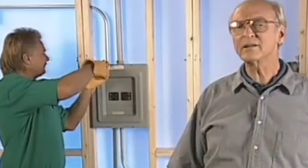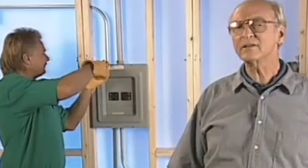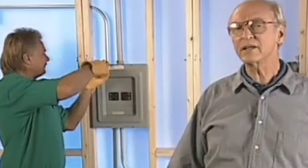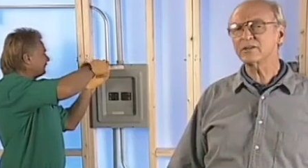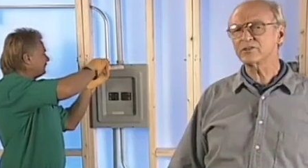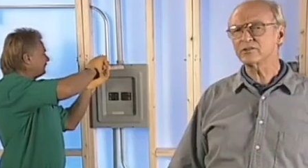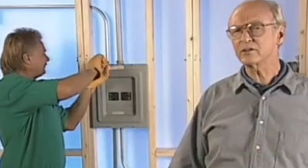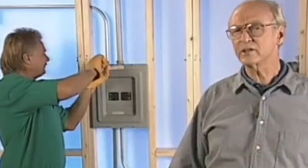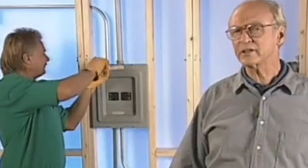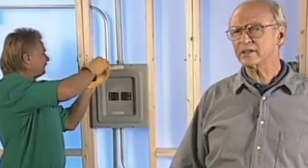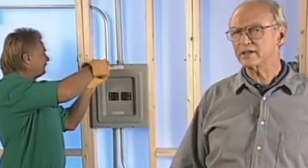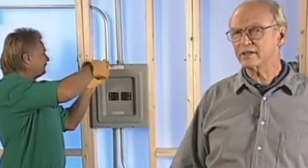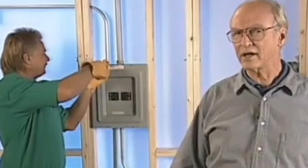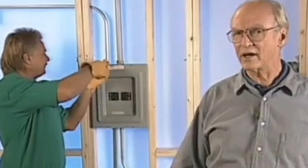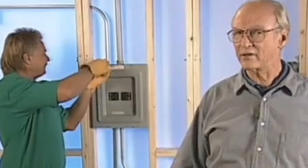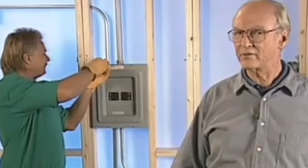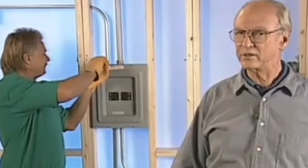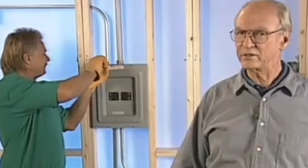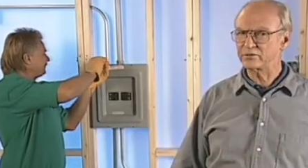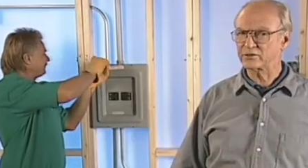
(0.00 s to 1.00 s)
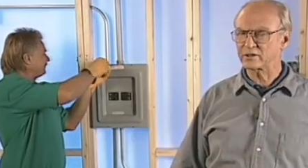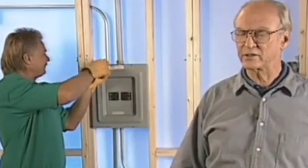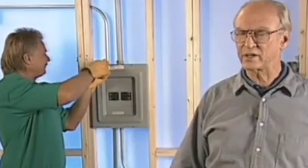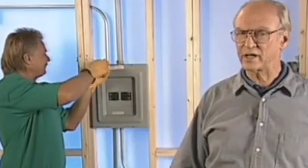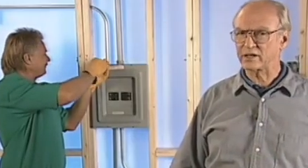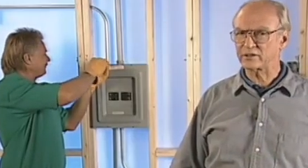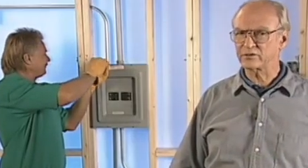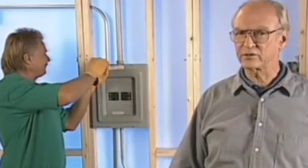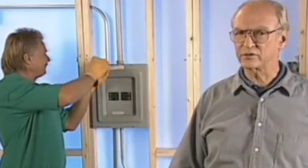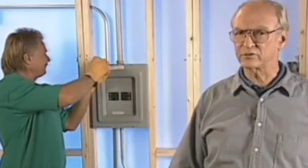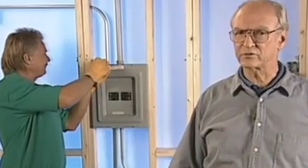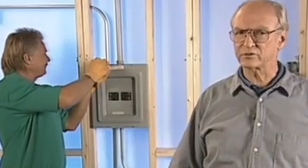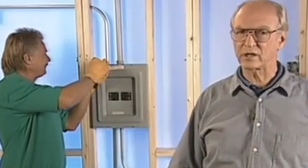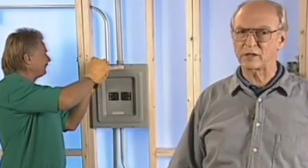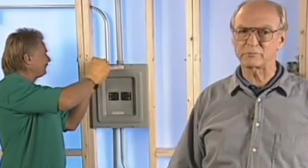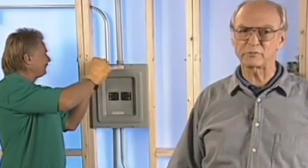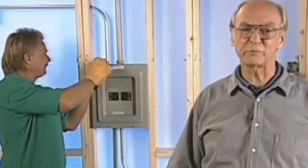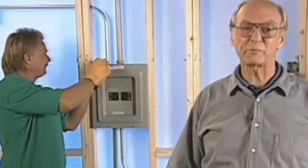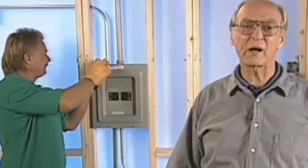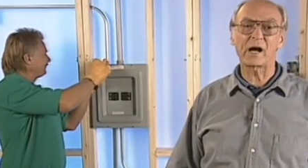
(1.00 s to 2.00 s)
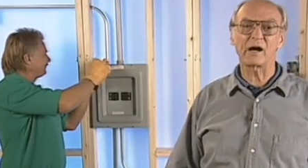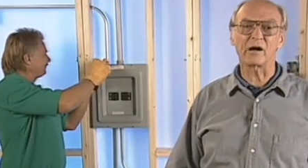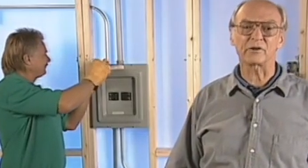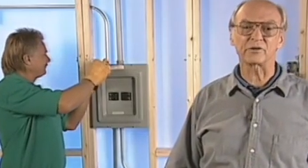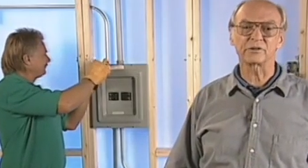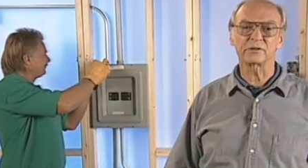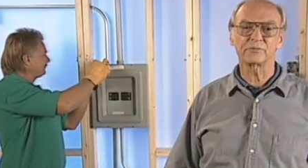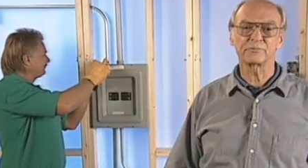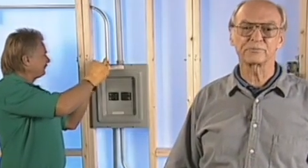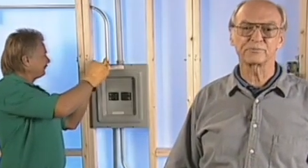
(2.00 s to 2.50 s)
let's look at how these connections come about.